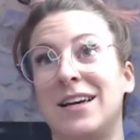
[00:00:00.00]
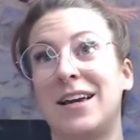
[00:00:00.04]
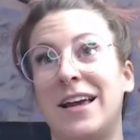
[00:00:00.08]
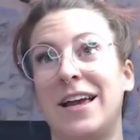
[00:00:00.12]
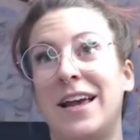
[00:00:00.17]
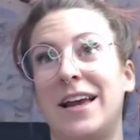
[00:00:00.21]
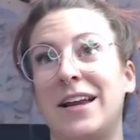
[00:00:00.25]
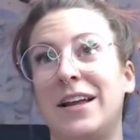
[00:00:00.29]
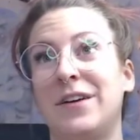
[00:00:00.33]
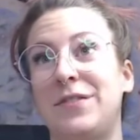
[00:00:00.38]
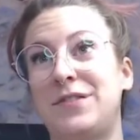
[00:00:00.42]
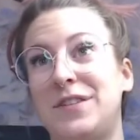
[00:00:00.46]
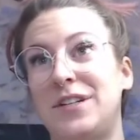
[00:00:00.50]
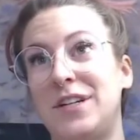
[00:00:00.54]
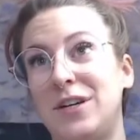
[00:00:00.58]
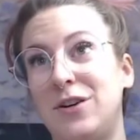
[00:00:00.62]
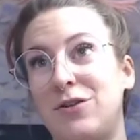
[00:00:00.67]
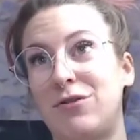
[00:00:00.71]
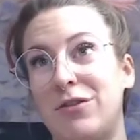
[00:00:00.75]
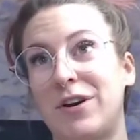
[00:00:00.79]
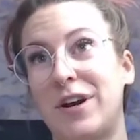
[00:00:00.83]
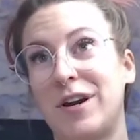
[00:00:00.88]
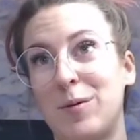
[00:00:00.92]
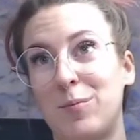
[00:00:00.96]
N F T
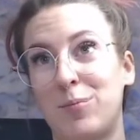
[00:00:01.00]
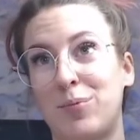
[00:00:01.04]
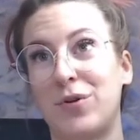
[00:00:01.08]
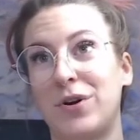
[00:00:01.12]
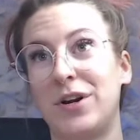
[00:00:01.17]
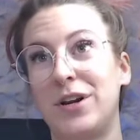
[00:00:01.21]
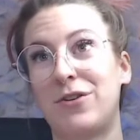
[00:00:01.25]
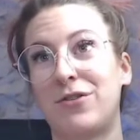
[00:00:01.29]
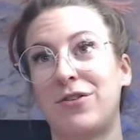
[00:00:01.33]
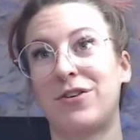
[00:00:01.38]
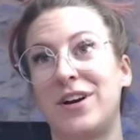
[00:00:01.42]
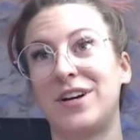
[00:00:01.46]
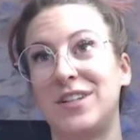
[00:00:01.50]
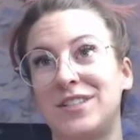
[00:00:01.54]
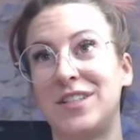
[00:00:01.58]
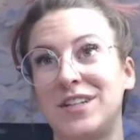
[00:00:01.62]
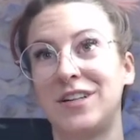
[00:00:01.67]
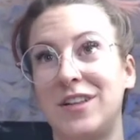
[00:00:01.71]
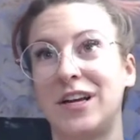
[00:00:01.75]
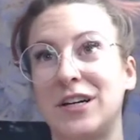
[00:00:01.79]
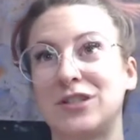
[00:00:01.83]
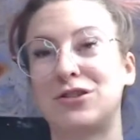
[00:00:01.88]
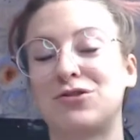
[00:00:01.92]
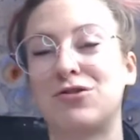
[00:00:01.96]
creating pretty crazy
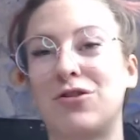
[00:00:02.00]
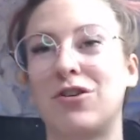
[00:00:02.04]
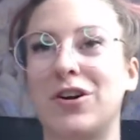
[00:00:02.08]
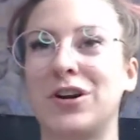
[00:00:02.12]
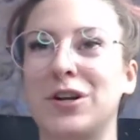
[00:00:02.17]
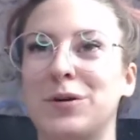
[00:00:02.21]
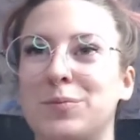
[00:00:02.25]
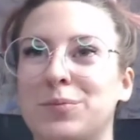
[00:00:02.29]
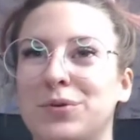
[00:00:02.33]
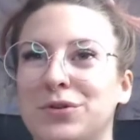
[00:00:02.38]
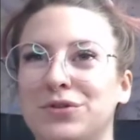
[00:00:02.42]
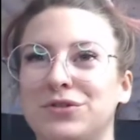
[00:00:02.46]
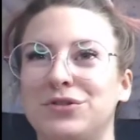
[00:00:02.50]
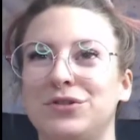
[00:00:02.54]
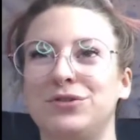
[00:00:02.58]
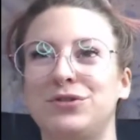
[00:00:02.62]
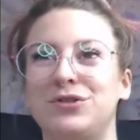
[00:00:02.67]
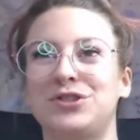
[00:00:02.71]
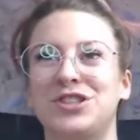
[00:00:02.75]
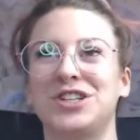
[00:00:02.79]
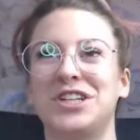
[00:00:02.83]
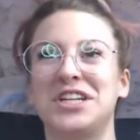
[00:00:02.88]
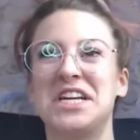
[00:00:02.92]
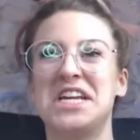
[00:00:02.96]
electronic
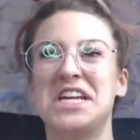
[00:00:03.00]
pollution.